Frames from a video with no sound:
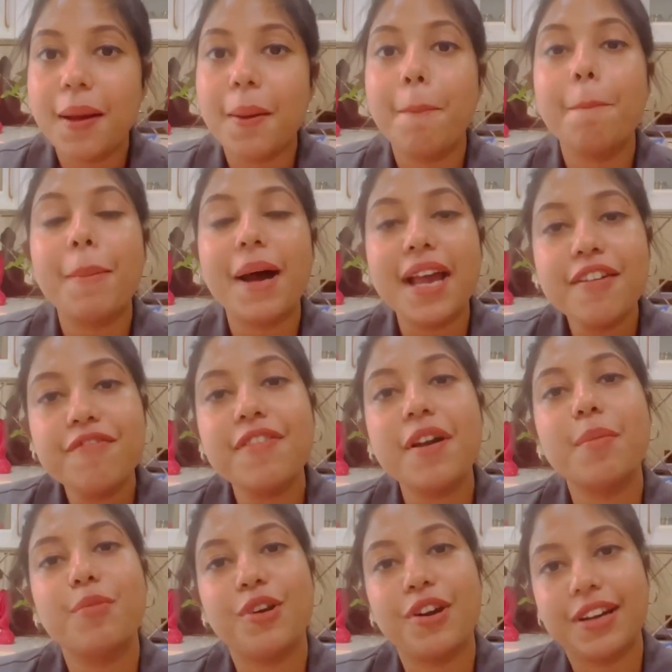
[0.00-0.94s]
By
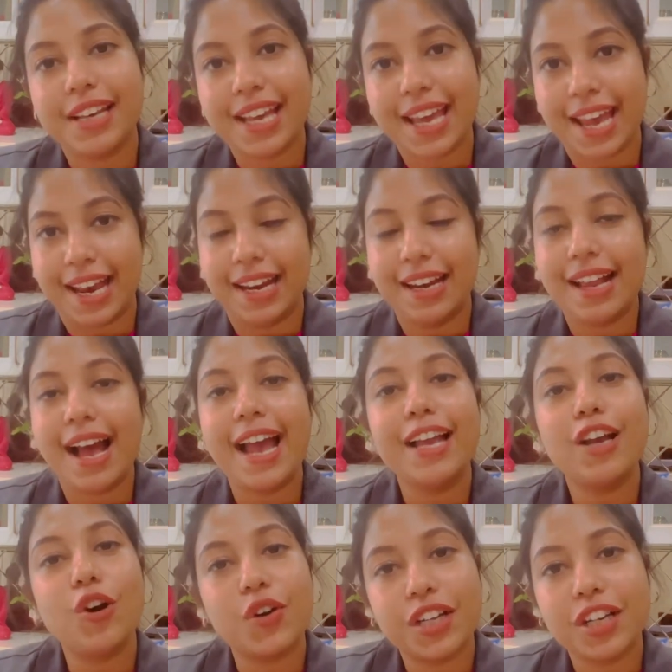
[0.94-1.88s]
February end, I
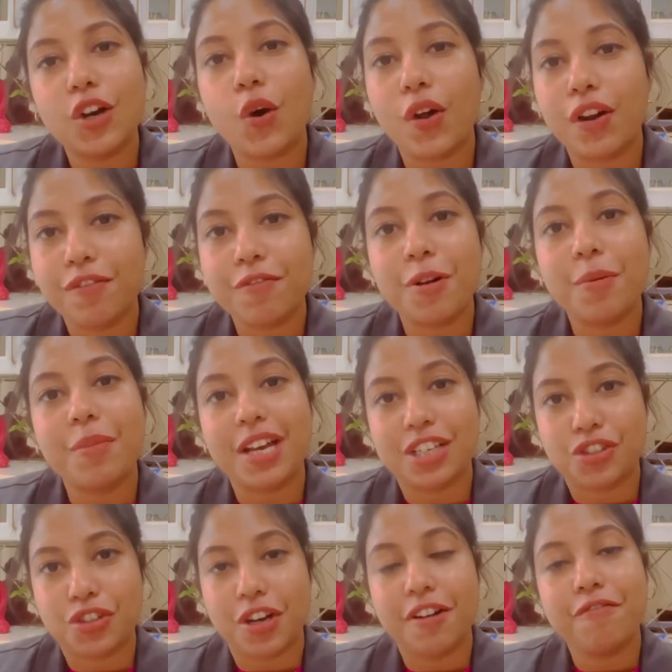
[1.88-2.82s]
got a call from
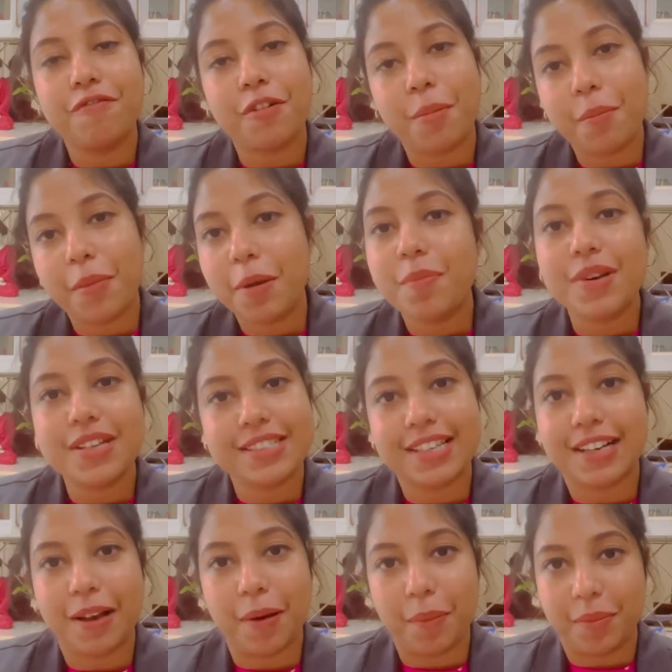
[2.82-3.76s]
HR from my
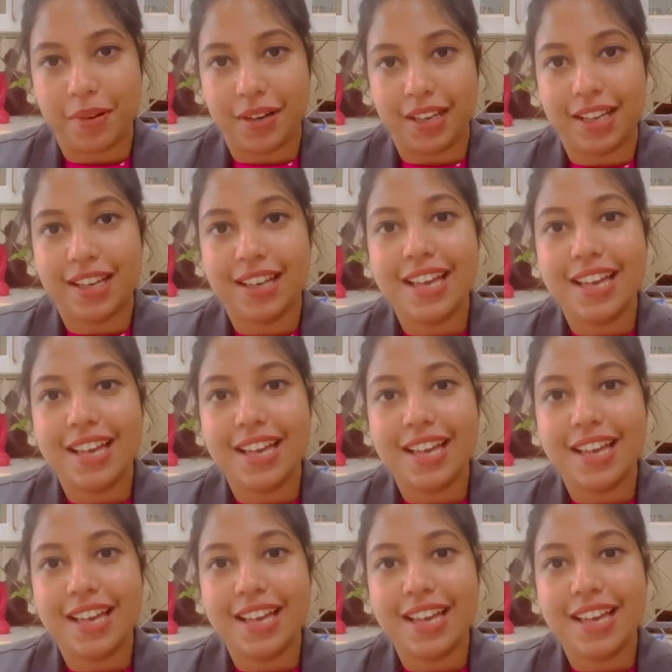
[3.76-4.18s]
present company,